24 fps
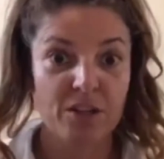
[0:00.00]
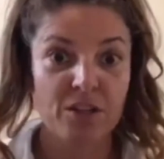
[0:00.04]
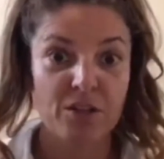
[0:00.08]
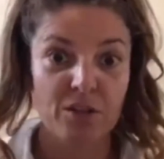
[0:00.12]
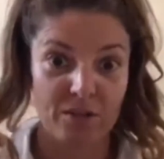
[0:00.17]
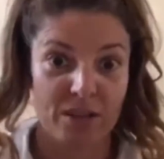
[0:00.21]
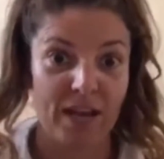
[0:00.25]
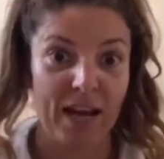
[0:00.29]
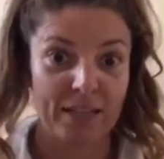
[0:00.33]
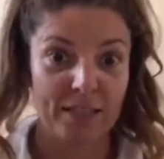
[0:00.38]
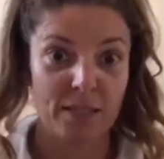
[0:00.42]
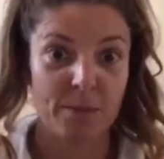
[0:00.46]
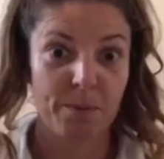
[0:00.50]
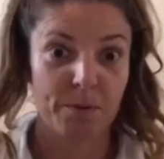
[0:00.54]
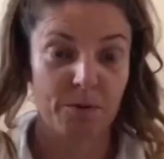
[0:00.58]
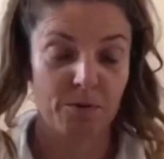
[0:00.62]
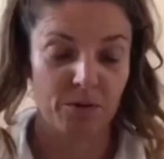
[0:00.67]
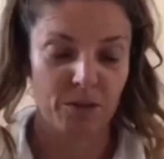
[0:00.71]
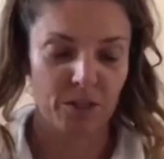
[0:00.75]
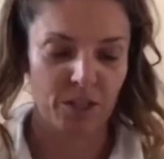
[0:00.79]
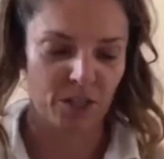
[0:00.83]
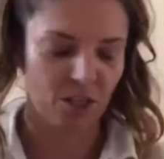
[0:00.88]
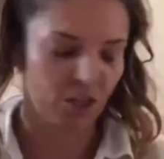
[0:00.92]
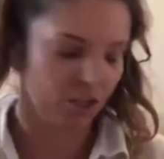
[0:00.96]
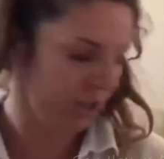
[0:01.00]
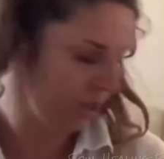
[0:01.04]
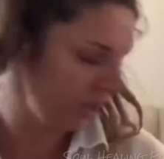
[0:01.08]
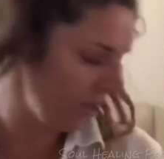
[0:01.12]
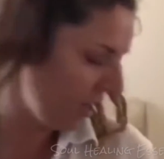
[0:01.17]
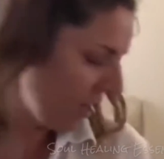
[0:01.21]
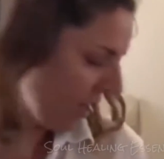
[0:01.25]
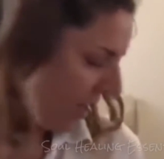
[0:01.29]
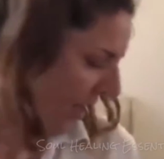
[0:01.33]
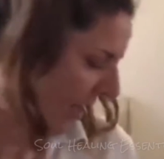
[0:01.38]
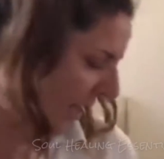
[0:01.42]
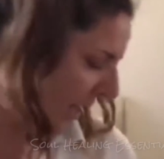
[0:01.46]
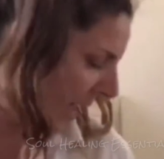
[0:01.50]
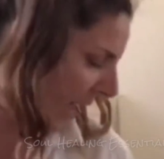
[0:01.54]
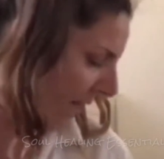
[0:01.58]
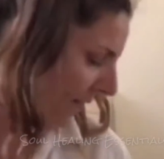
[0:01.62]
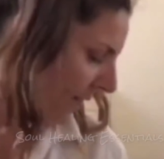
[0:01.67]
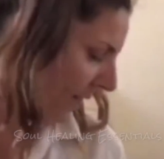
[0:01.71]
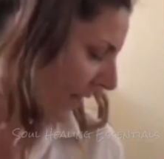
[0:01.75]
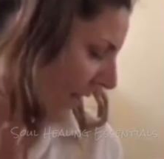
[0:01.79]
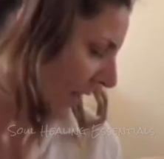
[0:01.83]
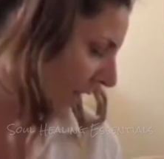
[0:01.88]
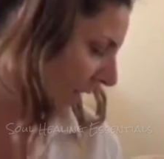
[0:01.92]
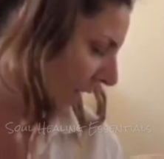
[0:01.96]
so that's been really good.
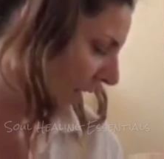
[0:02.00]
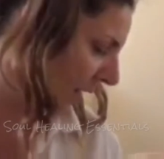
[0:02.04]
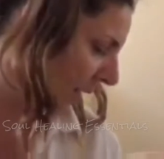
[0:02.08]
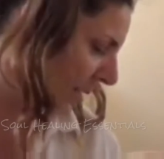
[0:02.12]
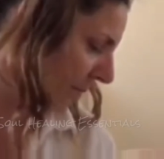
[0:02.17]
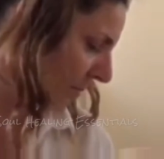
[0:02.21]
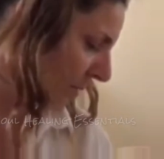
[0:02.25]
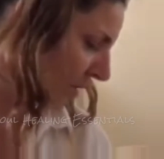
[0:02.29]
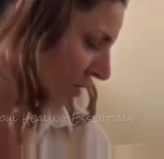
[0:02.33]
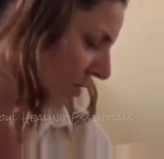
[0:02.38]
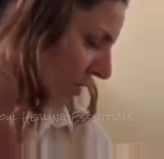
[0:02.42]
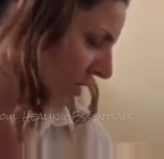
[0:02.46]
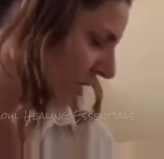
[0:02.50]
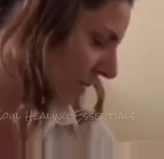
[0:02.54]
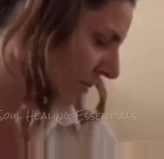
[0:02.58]
And then I'm using